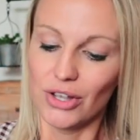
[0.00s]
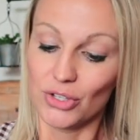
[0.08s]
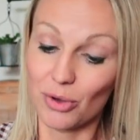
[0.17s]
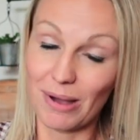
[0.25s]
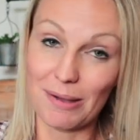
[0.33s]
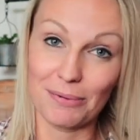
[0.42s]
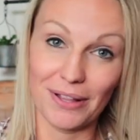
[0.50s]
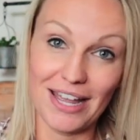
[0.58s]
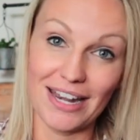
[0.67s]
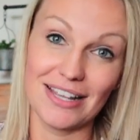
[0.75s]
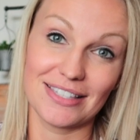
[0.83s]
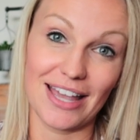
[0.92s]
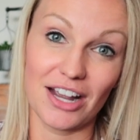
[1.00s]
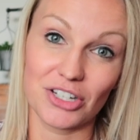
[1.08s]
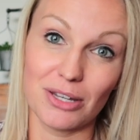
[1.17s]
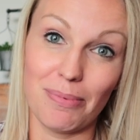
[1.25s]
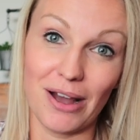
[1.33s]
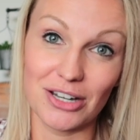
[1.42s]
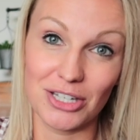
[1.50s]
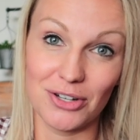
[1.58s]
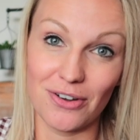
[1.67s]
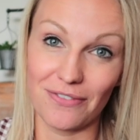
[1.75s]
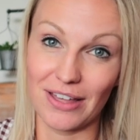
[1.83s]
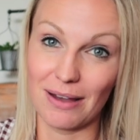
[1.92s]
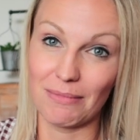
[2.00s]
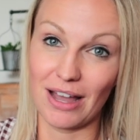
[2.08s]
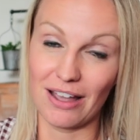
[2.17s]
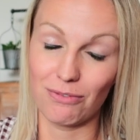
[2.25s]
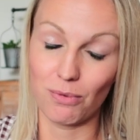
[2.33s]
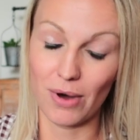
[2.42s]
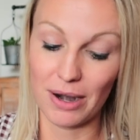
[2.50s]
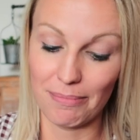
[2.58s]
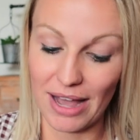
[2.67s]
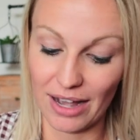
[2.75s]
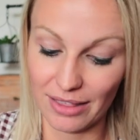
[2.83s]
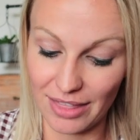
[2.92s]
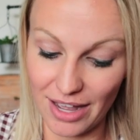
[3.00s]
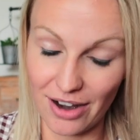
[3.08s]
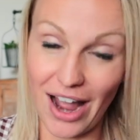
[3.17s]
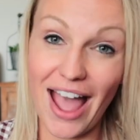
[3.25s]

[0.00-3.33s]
So my plan is I actually bought two of them. I have one back there.